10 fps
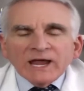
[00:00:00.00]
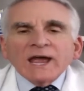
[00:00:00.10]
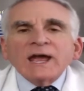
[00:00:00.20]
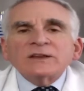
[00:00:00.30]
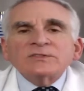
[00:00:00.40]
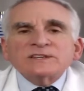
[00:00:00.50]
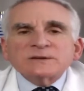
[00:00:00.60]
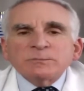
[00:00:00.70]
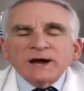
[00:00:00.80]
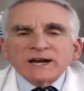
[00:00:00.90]
And there's
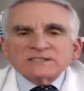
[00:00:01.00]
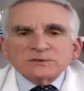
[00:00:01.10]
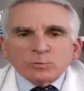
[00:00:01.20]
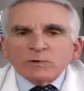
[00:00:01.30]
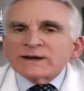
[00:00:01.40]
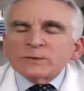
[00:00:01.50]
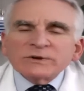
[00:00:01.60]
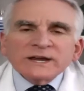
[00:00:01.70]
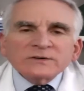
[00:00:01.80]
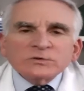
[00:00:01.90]
a box on the right
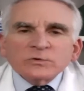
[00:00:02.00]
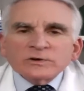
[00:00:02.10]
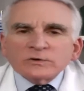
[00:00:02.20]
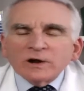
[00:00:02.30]
upper hand corner